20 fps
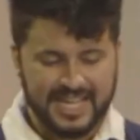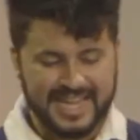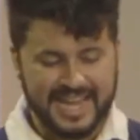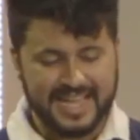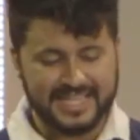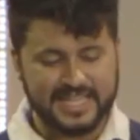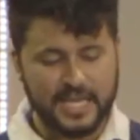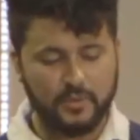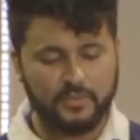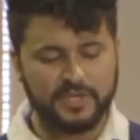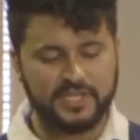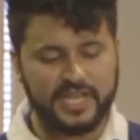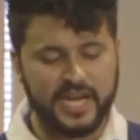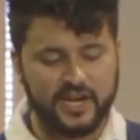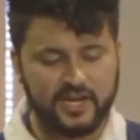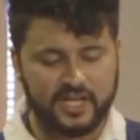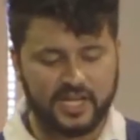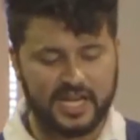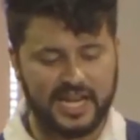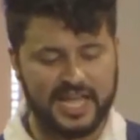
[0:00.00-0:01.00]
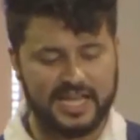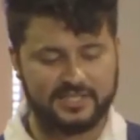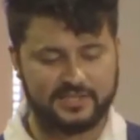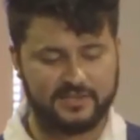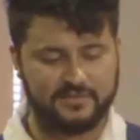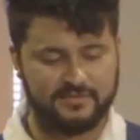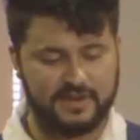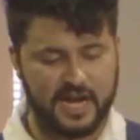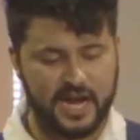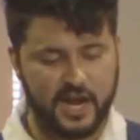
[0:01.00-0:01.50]
not that we dare to
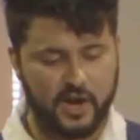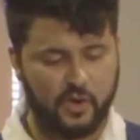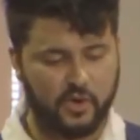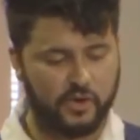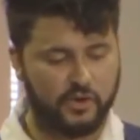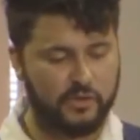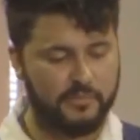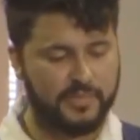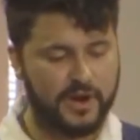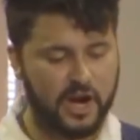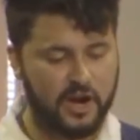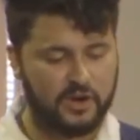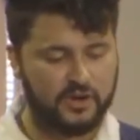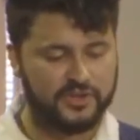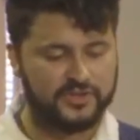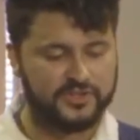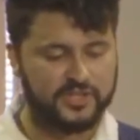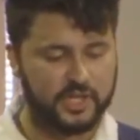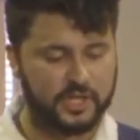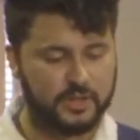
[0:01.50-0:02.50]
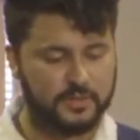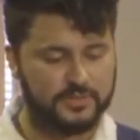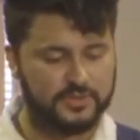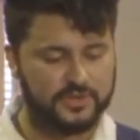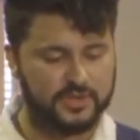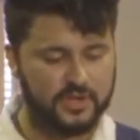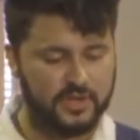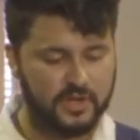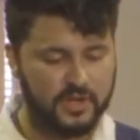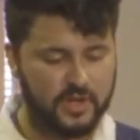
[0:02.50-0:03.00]
classify or compare ourselves